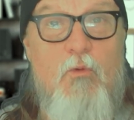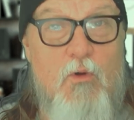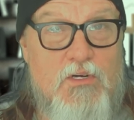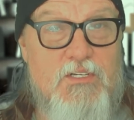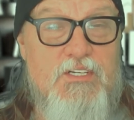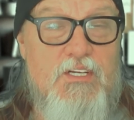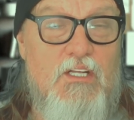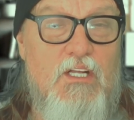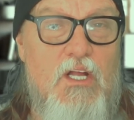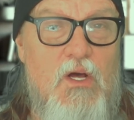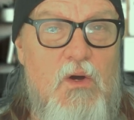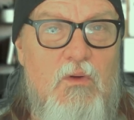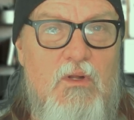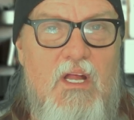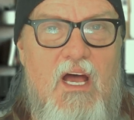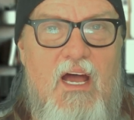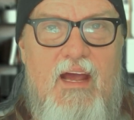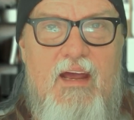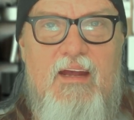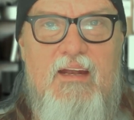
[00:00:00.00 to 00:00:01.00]
It works in low
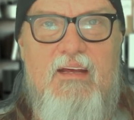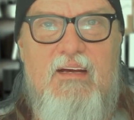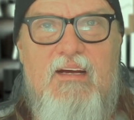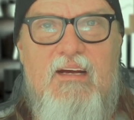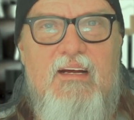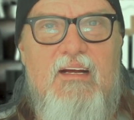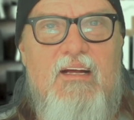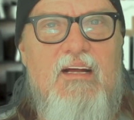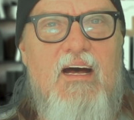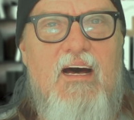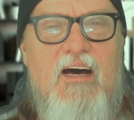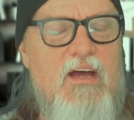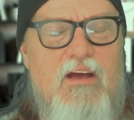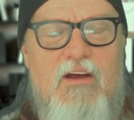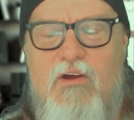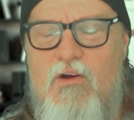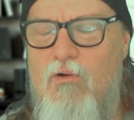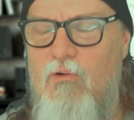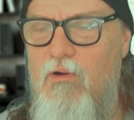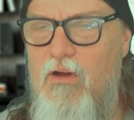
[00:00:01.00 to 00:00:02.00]
light. It's
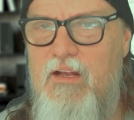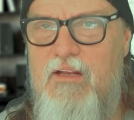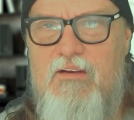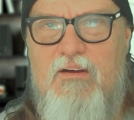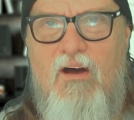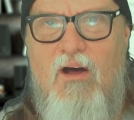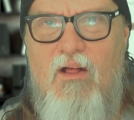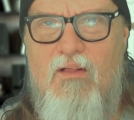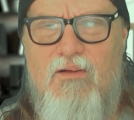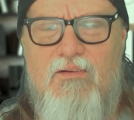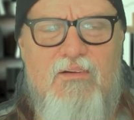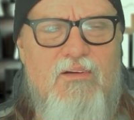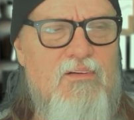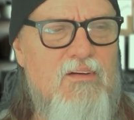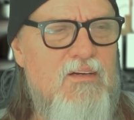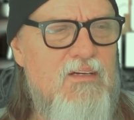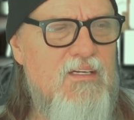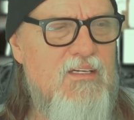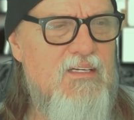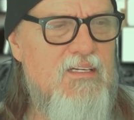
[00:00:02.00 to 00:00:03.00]
got great color.